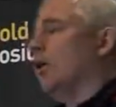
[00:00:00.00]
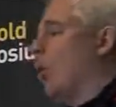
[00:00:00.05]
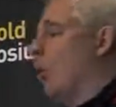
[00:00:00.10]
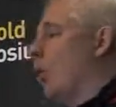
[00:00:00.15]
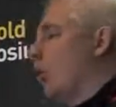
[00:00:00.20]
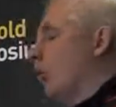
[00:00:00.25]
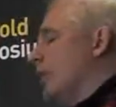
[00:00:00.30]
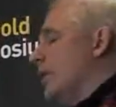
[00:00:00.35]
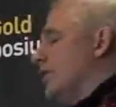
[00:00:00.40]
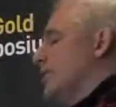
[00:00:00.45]

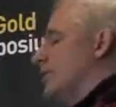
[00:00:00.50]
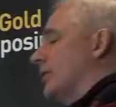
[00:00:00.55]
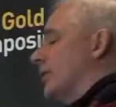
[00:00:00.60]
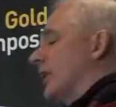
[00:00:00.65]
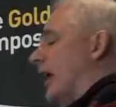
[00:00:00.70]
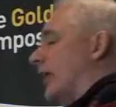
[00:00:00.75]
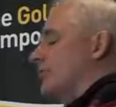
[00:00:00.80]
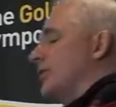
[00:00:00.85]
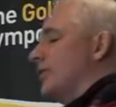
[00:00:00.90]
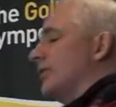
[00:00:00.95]
All the Western
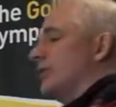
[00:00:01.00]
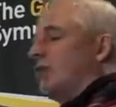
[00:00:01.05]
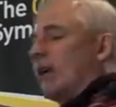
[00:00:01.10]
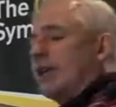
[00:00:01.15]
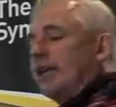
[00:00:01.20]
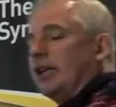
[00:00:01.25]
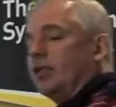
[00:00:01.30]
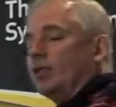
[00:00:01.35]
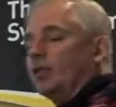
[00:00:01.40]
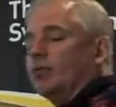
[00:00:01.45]
countries are
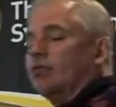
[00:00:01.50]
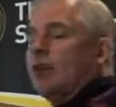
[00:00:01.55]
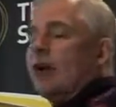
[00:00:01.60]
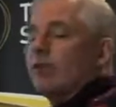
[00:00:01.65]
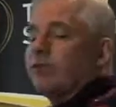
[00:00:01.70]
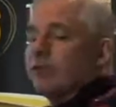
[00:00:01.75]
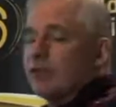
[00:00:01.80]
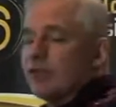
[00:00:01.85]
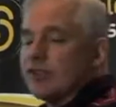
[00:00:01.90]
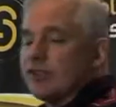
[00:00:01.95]
running
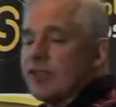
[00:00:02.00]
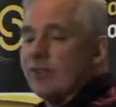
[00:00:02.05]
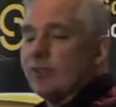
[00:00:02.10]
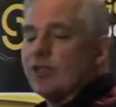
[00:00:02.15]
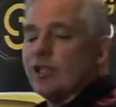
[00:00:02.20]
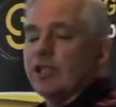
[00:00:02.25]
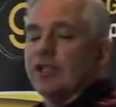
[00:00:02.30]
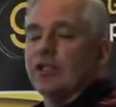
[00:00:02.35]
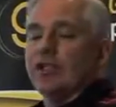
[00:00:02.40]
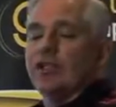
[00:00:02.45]
roughly the same
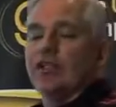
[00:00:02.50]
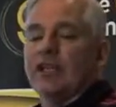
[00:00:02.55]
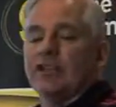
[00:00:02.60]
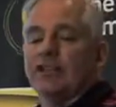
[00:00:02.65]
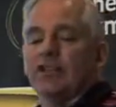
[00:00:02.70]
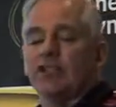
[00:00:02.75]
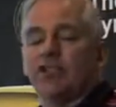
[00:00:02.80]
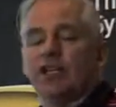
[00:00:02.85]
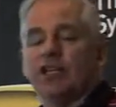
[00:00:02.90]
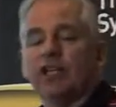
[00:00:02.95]

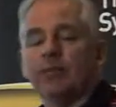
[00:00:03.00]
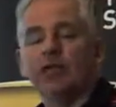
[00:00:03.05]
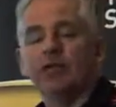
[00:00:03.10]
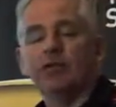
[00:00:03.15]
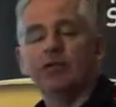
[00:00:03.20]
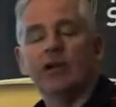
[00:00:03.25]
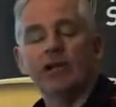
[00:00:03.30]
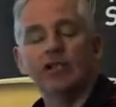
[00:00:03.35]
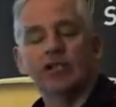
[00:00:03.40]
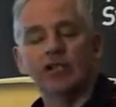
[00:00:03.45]
debt to
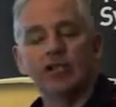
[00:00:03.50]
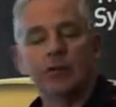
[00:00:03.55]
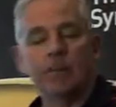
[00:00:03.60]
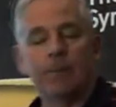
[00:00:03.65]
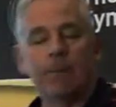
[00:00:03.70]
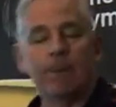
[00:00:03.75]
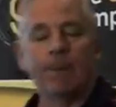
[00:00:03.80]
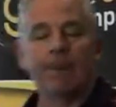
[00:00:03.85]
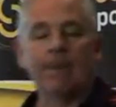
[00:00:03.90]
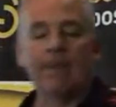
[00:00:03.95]
GDP ratio,
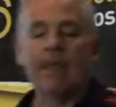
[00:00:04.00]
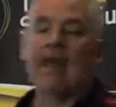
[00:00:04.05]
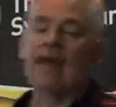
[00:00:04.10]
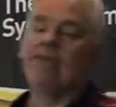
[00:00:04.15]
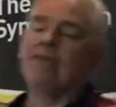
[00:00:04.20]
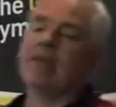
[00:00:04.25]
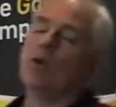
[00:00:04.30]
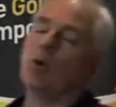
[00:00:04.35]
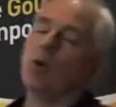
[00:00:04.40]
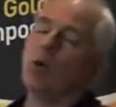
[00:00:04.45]

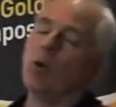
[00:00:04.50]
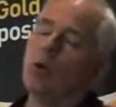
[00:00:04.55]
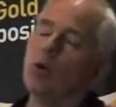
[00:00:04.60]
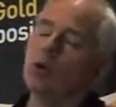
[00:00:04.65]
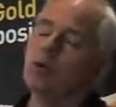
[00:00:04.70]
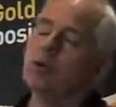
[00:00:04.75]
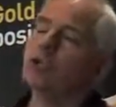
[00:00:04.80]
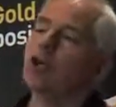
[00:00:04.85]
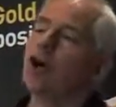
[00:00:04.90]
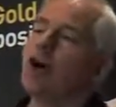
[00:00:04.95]
and they
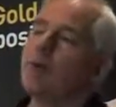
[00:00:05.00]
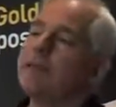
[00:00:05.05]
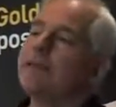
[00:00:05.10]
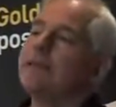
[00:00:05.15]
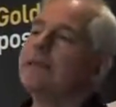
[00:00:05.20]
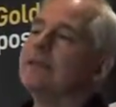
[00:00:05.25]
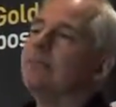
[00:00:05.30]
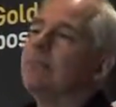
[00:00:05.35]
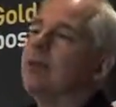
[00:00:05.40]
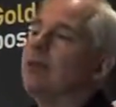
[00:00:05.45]
all copy
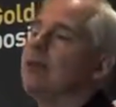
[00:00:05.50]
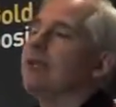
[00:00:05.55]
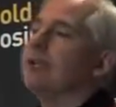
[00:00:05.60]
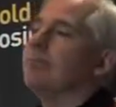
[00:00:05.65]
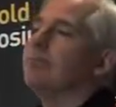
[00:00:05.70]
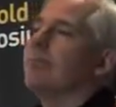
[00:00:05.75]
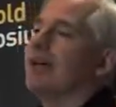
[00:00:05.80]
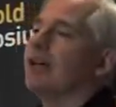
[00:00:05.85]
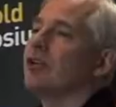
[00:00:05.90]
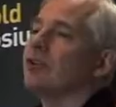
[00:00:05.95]
the
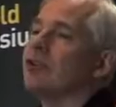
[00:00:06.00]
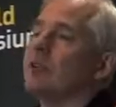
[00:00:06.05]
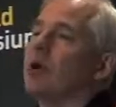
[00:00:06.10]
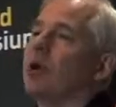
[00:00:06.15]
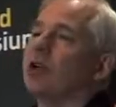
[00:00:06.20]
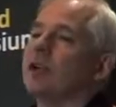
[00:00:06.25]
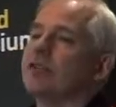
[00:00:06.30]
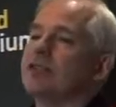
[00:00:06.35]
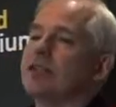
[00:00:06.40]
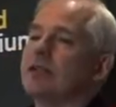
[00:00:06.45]
American monetary
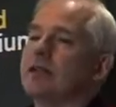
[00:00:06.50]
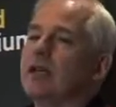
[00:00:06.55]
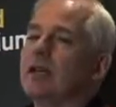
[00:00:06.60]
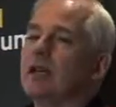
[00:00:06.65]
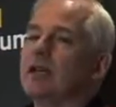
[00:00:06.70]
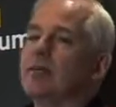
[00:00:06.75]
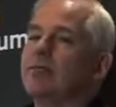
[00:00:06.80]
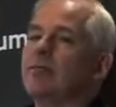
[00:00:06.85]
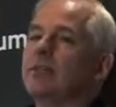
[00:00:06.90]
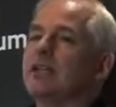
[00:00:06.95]
policy
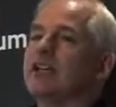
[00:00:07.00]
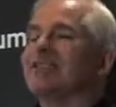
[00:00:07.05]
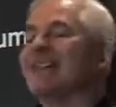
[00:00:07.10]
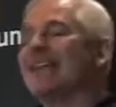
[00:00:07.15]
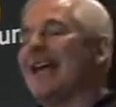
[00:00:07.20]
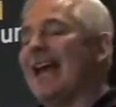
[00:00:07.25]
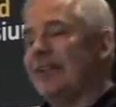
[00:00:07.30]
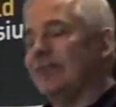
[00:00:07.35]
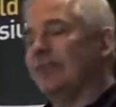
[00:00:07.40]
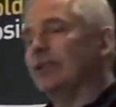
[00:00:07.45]
because
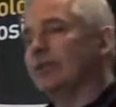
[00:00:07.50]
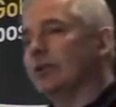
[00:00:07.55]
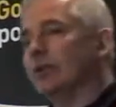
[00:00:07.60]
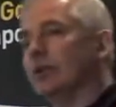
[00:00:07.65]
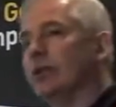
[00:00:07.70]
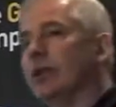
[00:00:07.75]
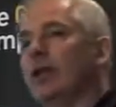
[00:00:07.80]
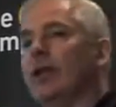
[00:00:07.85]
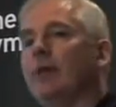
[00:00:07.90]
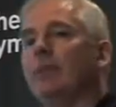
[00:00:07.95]
they have
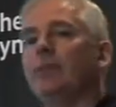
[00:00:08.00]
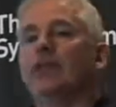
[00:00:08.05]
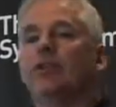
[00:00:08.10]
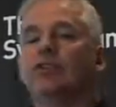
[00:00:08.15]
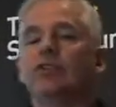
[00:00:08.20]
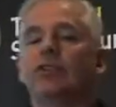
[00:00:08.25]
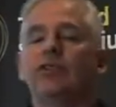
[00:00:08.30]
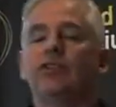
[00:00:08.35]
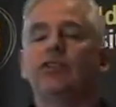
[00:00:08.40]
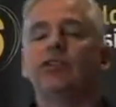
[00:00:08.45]
to.
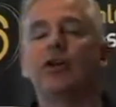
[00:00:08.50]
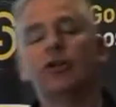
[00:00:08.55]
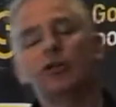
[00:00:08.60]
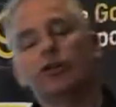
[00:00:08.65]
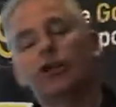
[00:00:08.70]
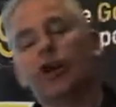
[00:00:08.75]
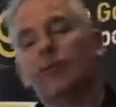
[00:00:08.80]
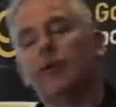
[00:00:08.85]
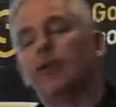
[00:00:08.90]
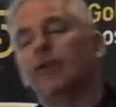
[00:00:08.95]
Because if you
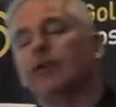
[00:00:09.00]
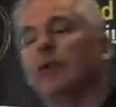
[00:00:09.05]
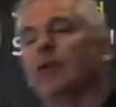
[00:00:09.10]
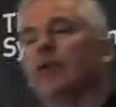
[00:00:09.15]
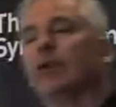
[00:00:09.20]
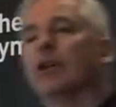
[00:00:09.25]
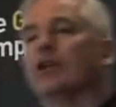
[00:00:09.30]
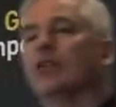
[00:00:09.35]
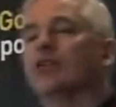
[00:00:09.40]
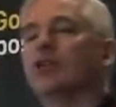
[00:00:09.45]
don't copy the
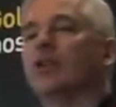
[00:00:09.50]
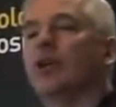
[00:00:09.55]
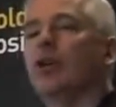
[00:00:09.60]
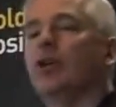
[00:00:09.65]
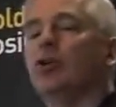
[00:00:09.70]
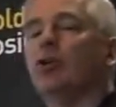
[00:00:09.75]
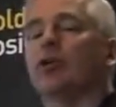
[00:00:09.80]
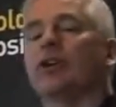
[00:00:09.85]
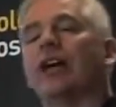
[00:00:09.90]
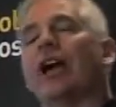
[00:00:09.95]
Americans,
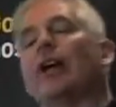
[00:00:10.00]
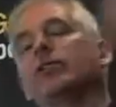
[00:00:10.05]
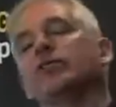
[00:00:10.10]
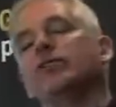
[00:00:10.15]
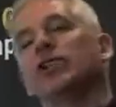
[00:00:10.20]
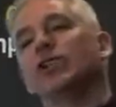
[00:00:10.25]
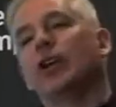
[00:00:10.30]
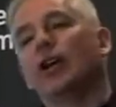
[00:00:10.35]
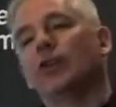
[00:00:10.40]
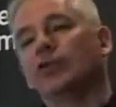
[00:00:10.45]
your
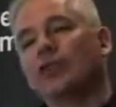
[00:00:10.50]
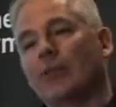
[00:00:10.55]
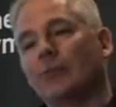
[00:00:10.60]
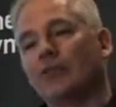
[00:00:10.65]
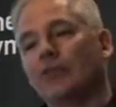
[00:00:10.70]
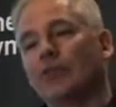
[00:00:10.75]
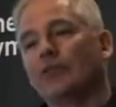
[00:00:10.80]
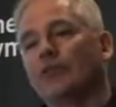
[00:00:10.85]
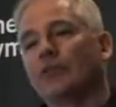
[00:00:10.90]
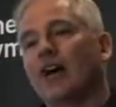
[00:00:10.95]
currency goes
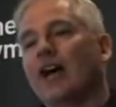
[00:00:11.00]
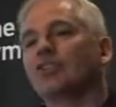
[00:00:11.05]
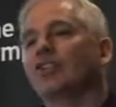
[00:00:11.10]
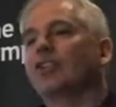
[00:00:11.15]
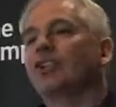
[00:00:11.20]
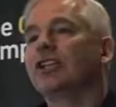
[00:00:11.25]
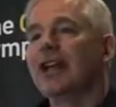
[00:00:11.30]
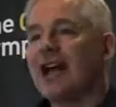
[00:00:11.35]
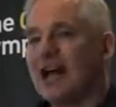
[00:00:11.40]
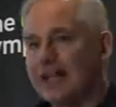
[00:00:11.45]
up too fast
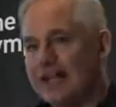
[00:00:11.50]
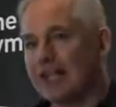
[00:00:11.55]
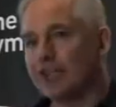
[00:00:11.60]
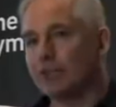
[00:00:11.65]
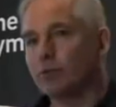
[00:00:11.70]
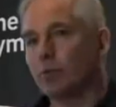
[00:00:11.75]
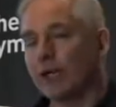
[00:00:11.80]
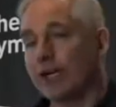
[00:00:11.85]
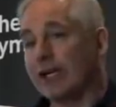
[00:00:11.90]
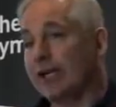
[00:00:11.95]
and you can't
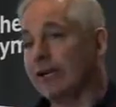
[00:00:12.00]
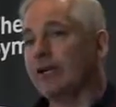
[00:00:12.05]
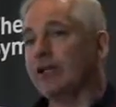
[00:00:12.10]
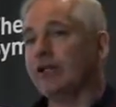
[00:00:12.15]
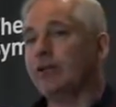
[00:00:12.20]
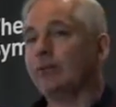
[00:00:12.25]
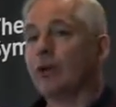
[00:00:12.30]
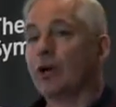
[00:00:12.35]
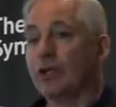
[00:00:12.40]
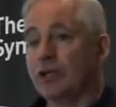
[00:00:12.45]
export anything
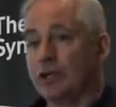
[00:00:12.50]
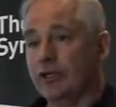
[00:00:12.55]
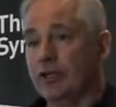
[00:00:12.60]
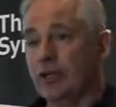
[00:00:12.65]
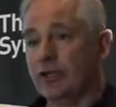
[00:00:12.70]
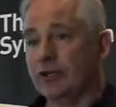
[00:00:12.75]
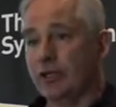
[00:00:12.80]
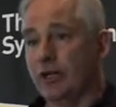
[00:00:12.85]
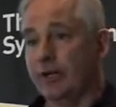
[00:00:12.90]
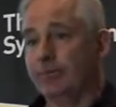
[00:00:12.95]
and you're broke in
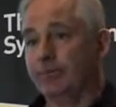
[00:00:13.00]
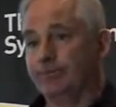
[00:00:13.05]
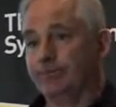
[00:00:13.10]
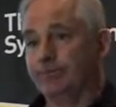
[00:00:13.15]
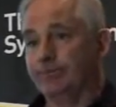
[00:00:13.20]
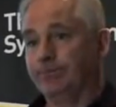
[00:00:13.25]
no time.